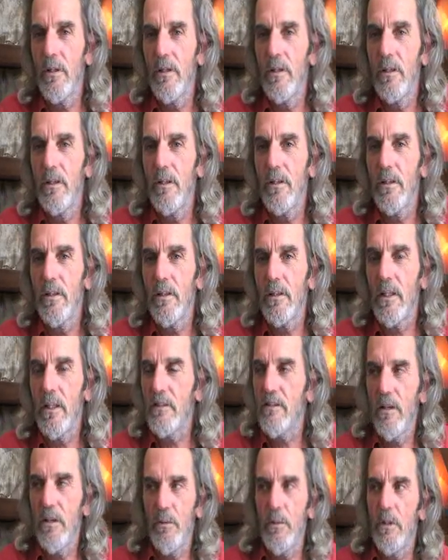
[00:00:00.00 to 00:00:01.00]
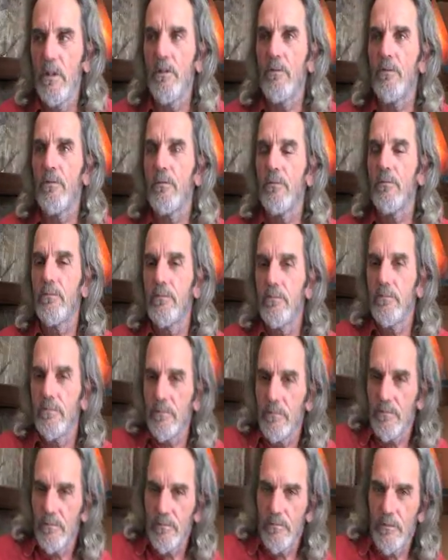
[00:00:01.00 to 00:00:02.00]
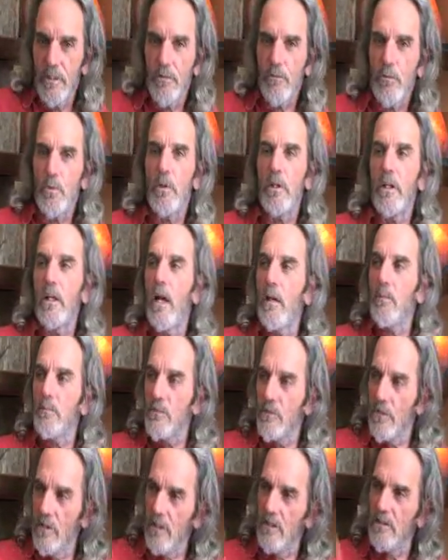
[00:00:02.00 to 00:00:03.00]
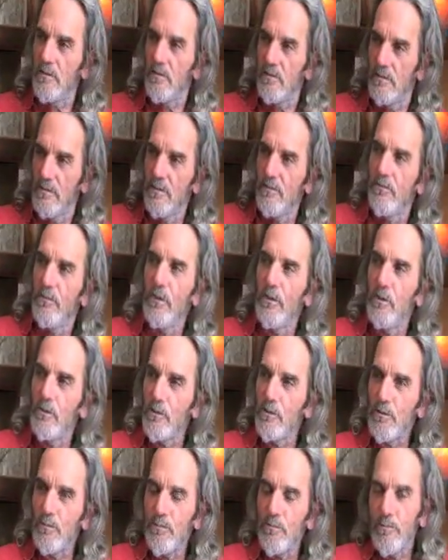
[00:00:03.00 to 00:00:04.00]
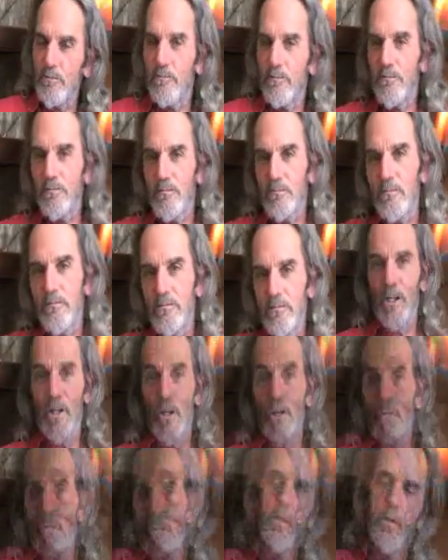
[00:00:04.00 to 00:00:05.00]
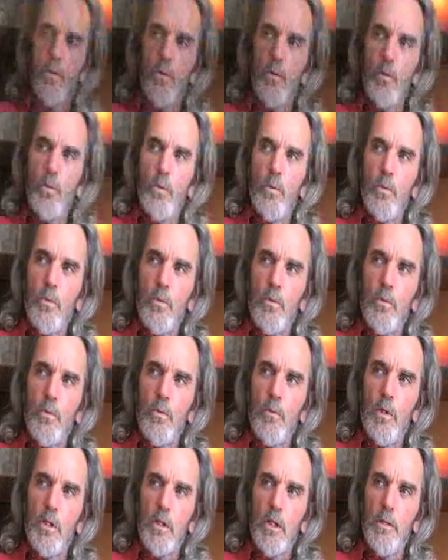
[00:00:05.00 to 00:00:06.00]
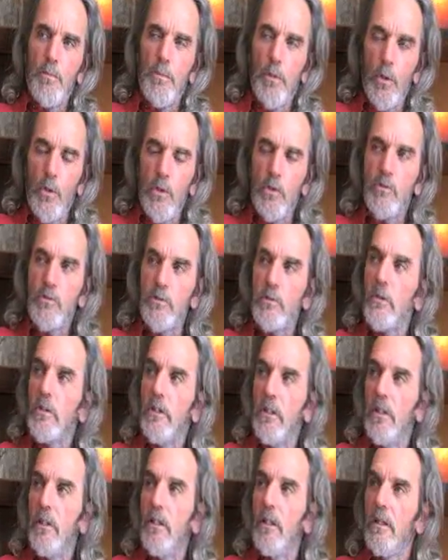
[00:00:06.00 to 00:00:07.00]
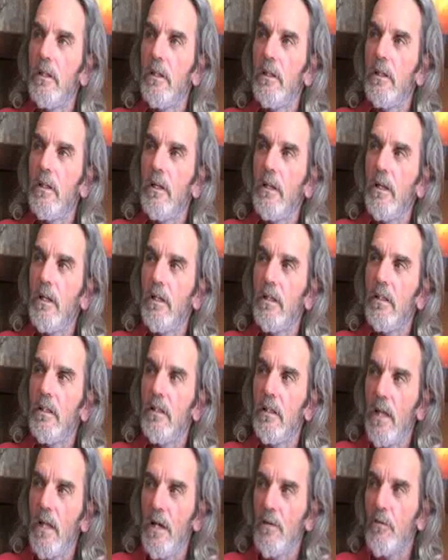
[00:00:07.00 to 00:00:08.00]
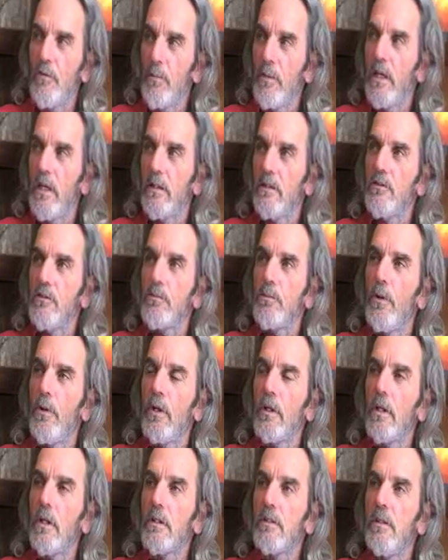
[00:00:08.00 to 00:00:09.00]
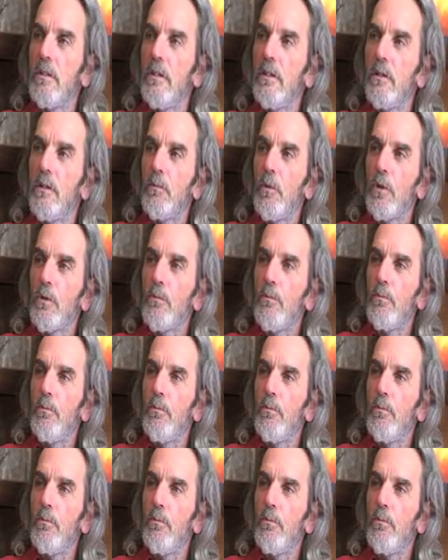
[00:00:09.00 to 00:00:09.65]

That's how we live. Everyone comes here, feels it. I hope. What I personally love about this product, and what